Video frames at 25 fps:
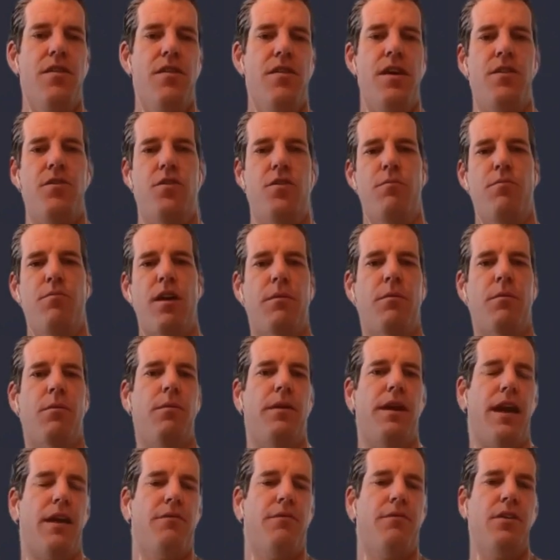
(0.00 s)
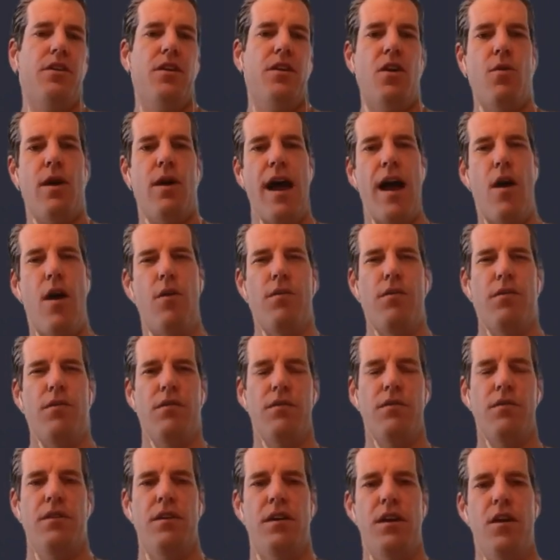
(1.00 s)
then you probably have to go out
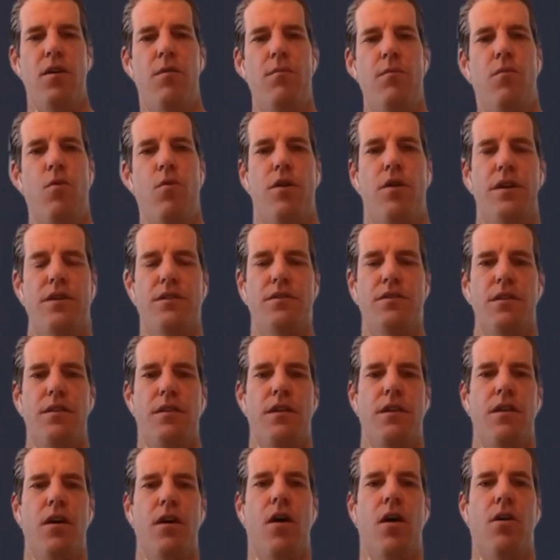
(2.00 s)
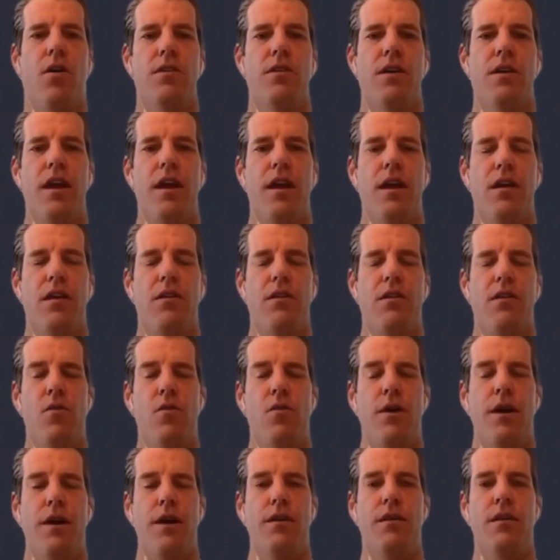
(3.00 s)
you know more into the
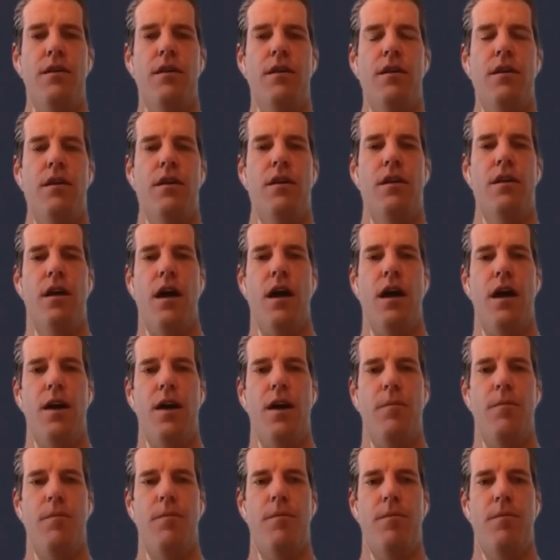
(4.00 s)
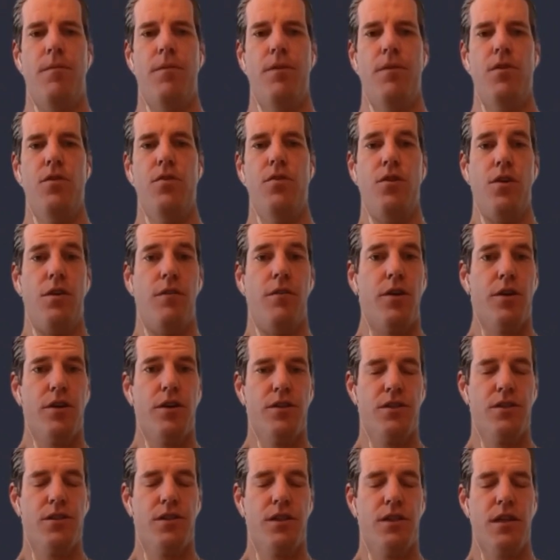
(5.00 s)
altcoin um,
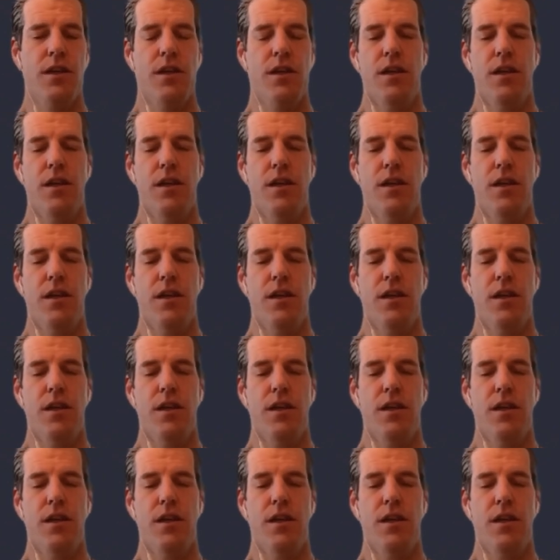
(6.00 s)
universe.